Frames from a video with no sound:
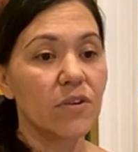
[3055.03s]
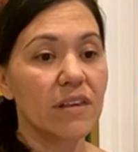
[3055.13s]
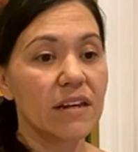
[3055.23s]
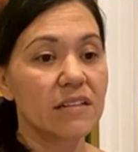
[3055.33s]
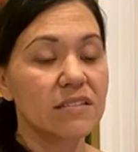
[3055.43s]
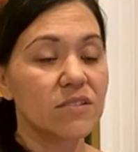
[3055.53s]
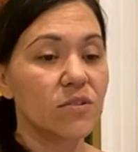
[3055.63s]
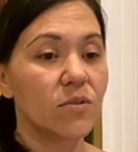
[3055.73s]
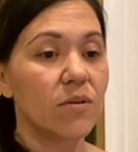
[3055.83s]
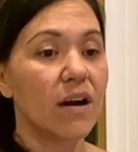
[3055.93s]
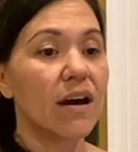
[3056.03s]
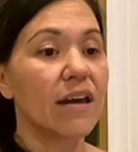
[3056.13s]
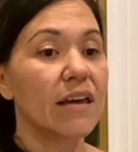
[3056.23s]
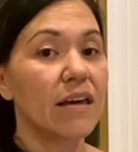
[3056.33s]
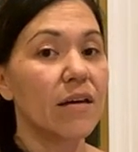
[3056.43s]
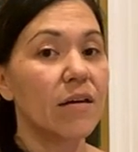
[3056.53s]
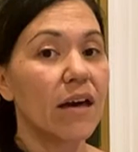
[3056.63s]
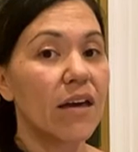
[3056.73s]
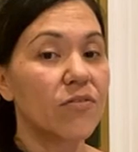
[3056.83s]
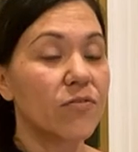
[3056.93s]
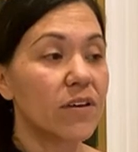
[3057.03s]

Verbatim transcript: relate to I am I